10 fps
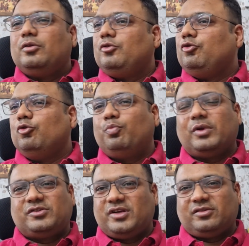You
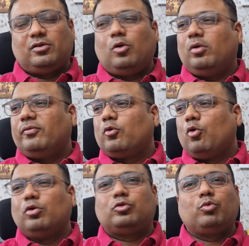purchased a lot of
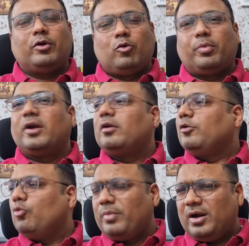gold through an operator.
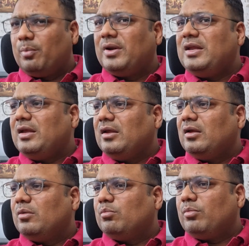You made money.
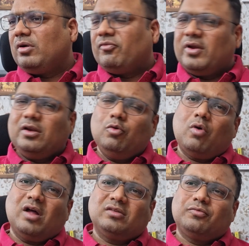But when
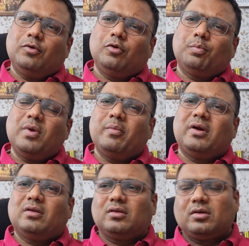you ask for your
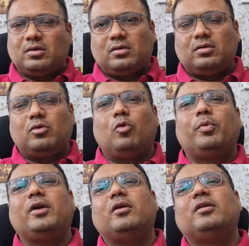payment, the
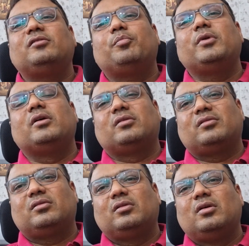operator
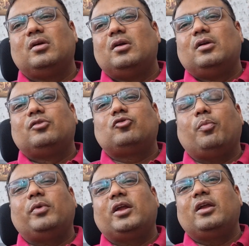disappears.
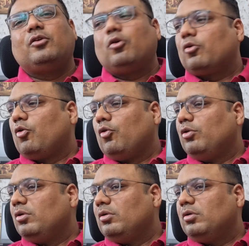Stop taking your
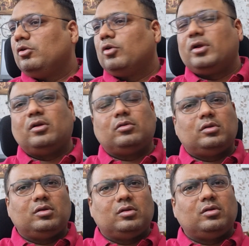coal. You
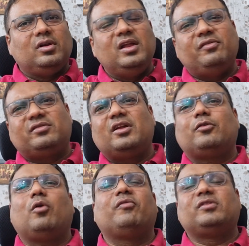leaves
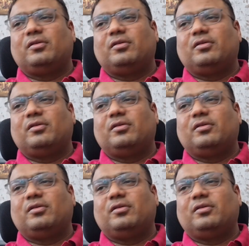that office.